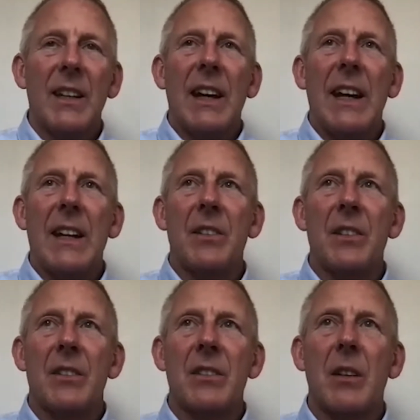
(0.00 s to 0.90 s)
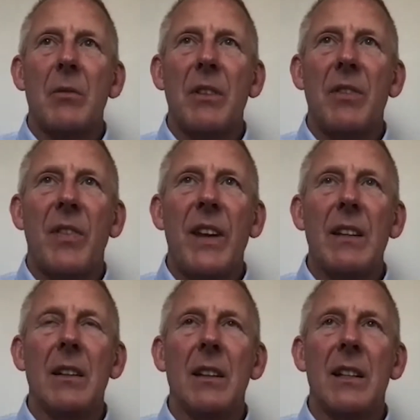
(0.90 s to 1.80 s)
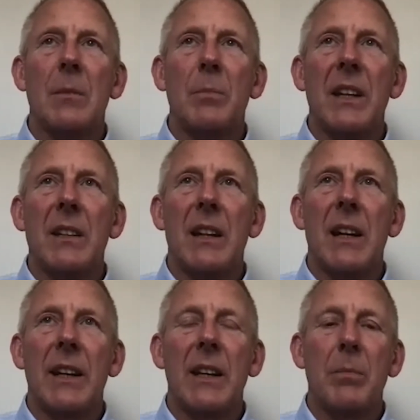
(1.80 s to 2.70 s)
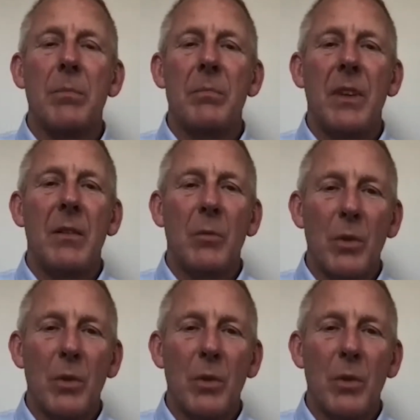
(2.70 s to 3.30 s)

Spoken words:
And so you feel a little bit like at